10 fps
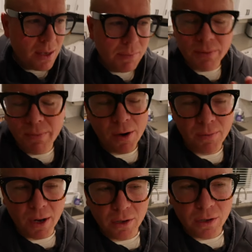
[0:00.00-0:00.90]
but tomorrow
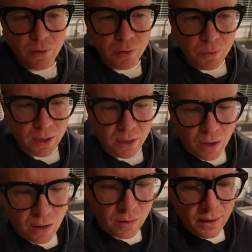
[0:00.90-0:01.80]
I'm not gonna go into work at
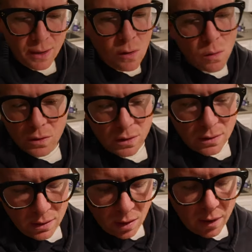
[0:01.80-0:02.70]
all,
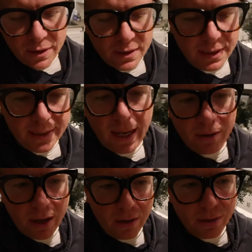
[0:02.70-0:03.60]
or obviously
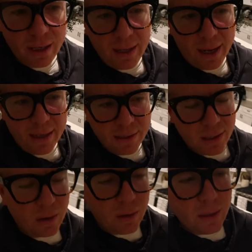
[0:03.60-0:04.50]
Saturday or Sunday.
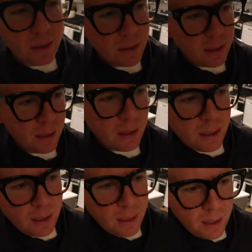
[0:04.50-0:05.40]
So
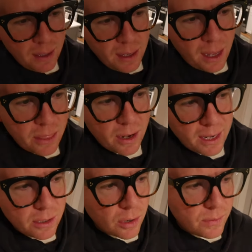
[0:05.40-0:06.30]
I thought
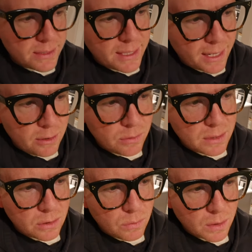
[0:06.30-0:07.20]
I'd go in today and do a
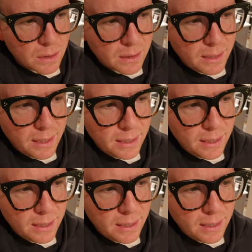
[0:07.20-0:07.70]
little work.